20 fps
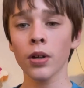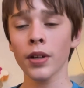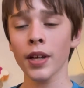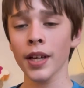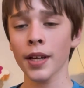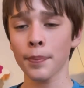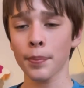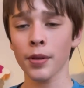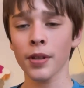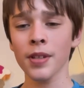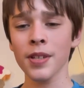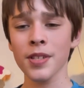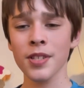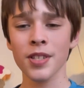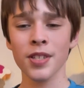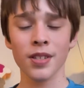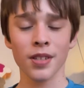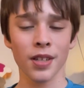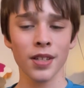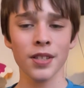Okay,
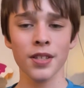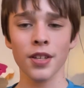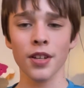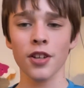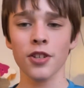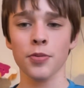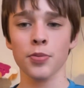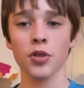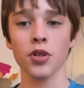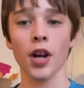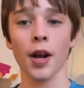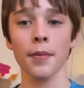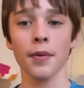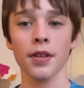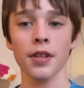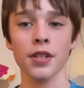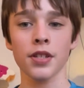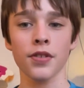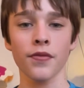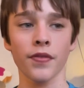please consider subscribing to
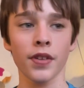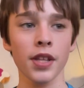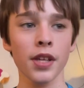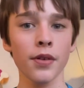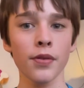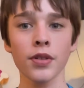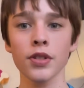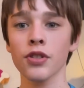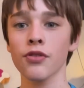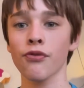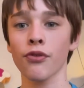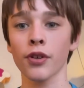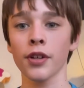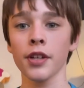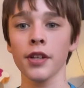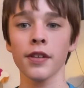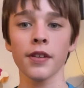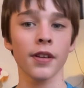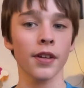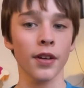this video. It's
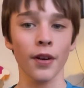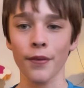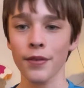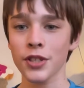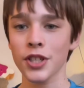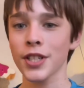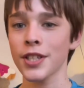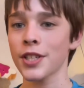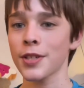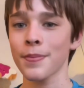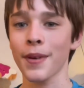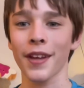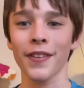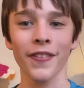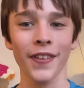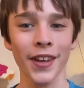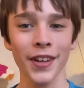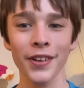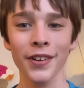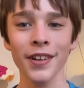free. You can always change your mind
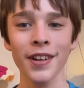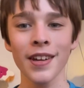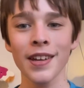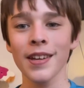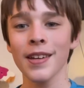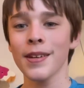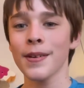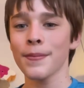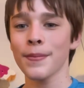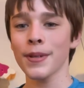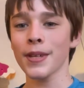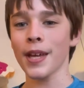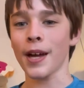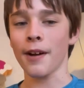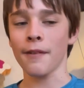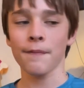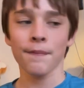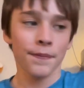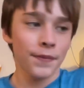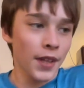later. But yeah,
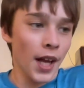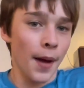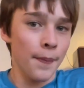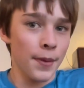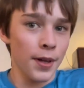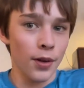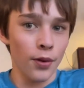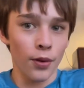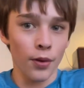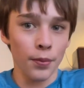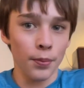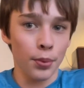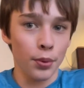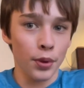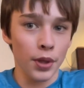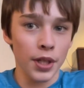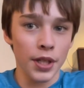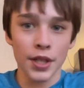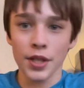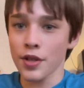I've been growing
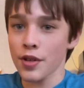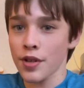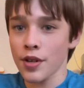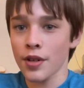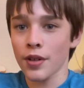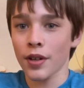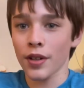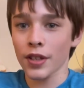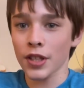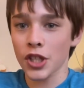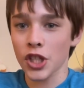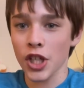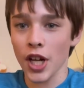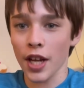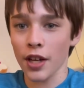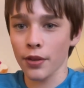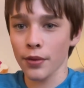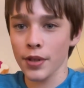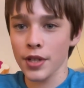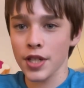pretty good on the
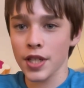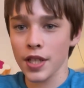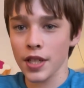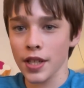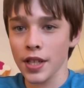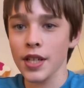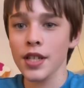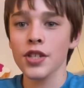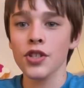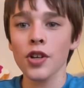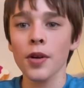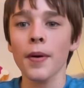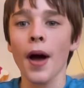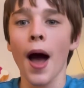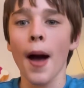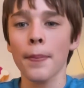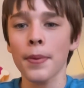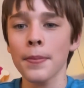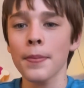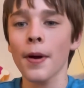channel recently, so I'm
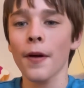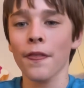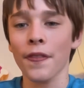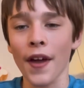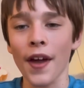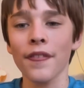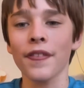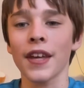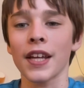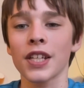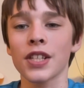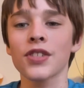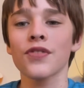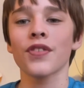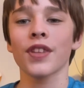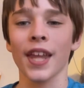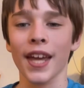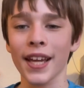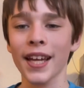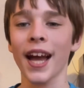happy about that. Thanks
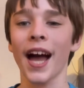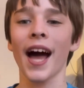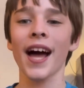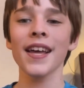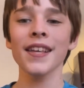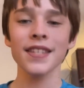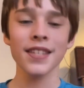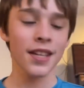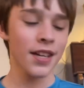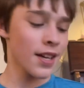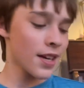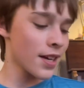for that, guys.